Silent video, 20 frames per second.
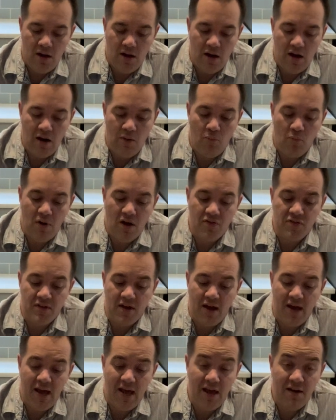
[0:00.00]
and 1 that
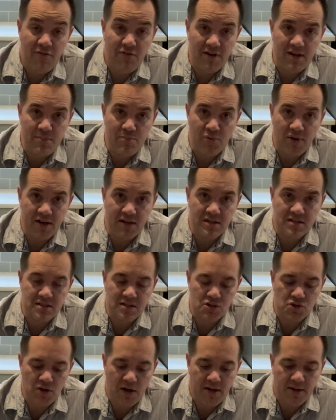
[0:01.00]
heavily brakes the
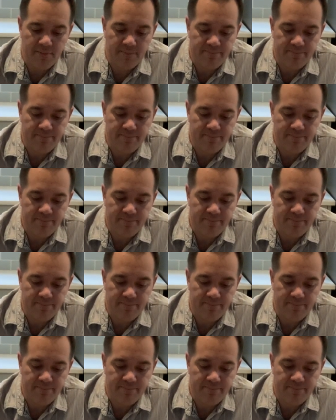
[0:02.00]
train.